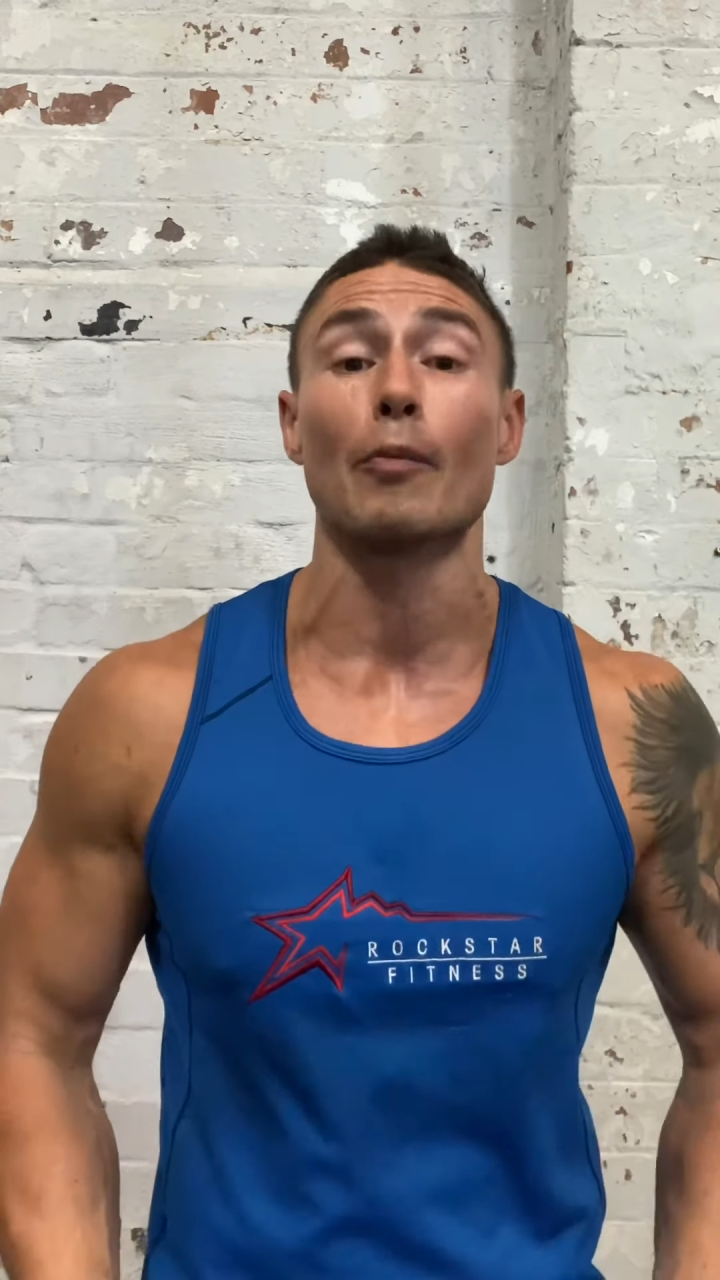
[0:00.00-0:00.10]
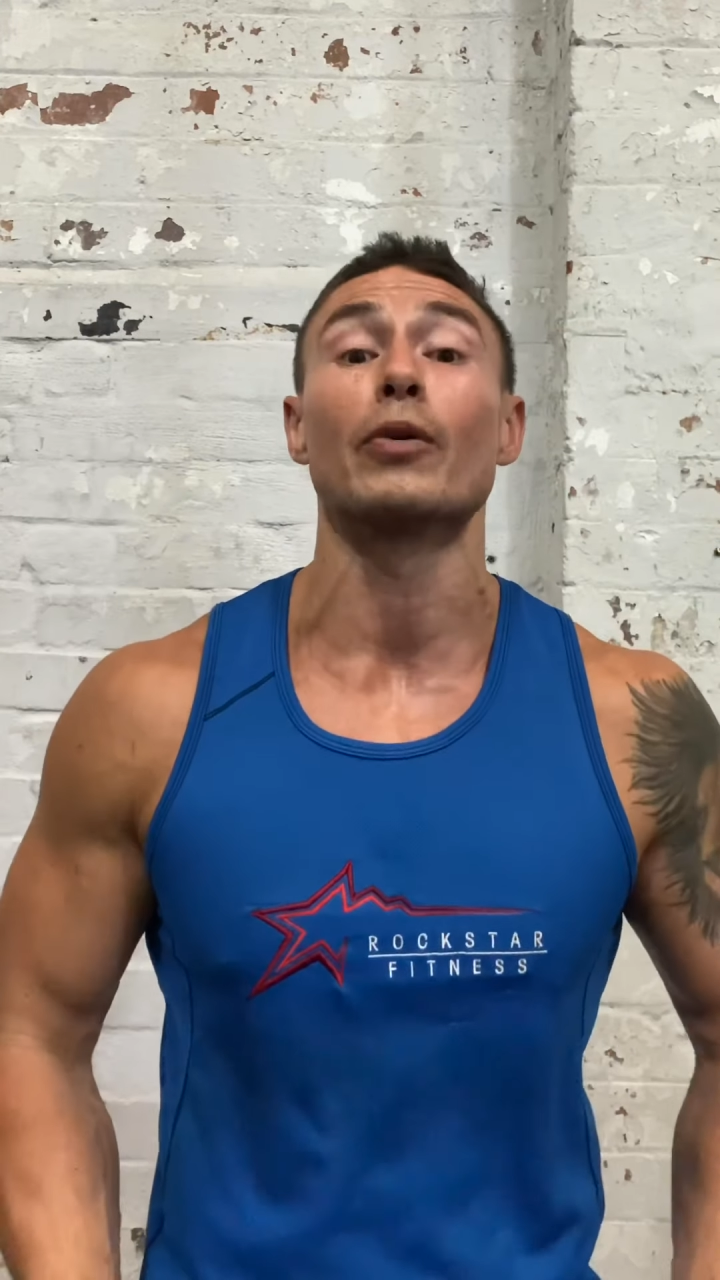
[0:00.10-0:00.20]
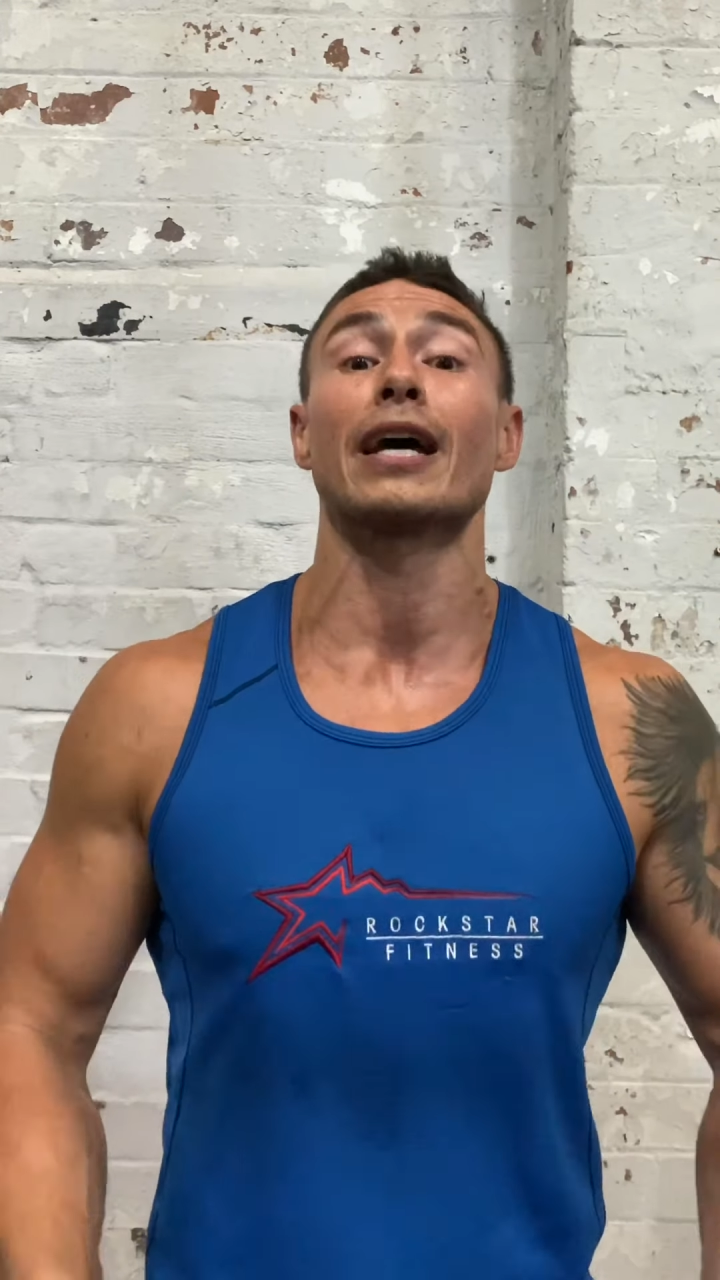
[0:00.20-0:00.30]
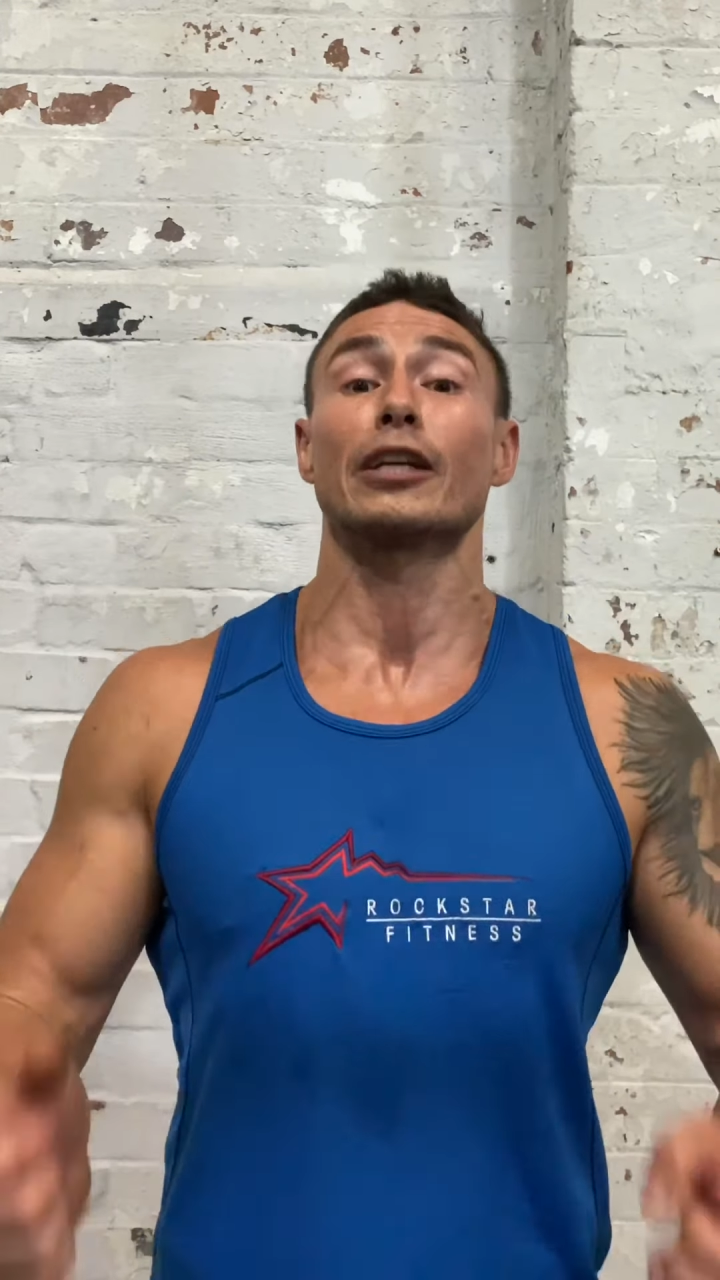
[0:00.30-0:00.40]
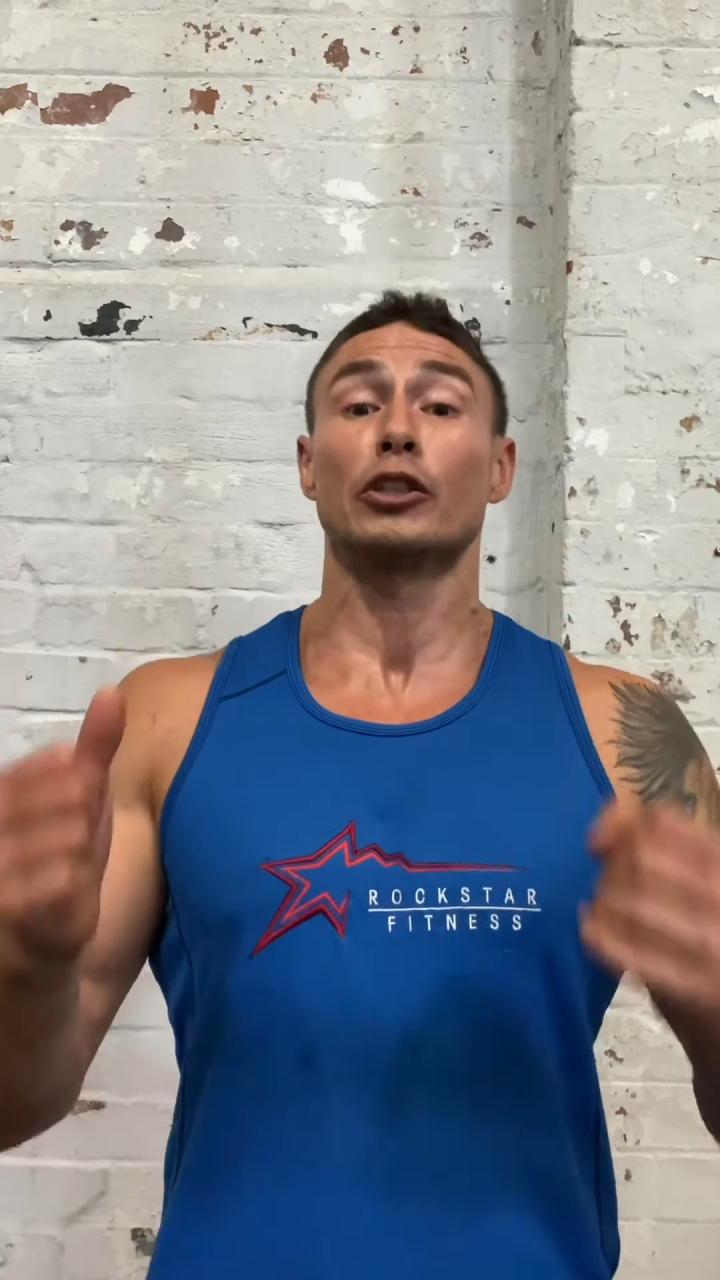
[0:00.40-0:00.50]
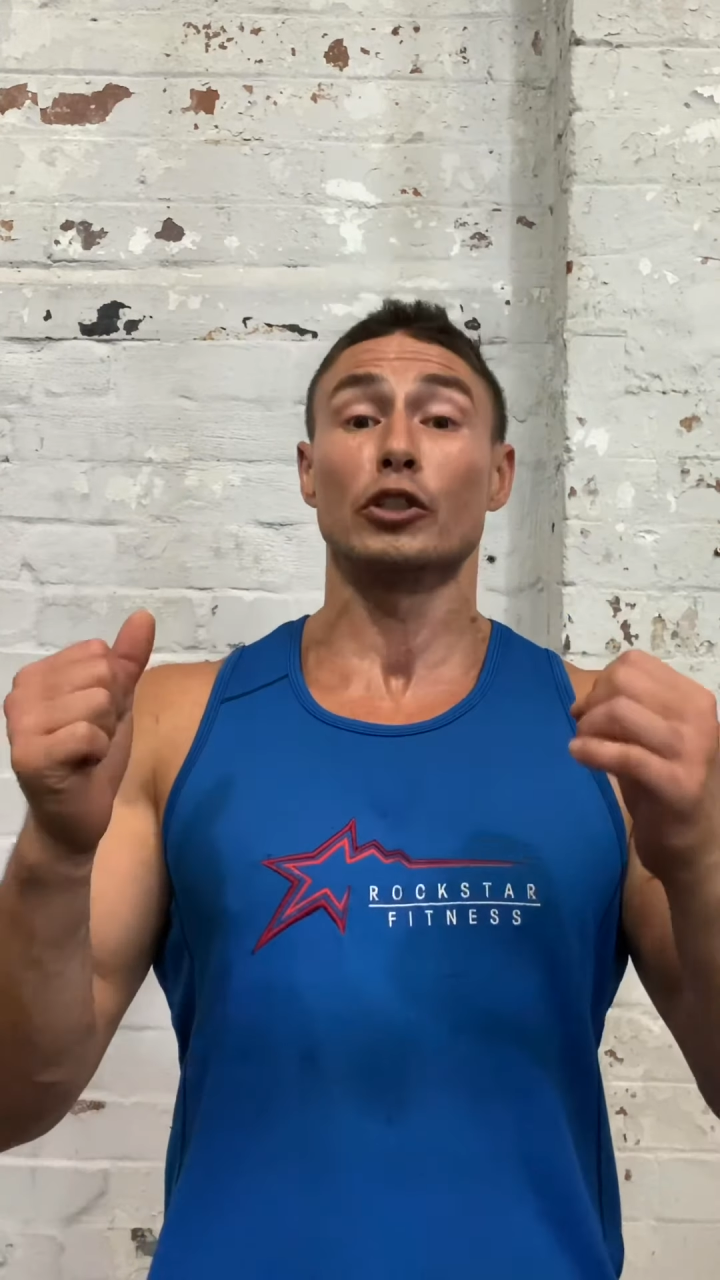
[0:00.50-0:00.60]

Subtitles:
and without you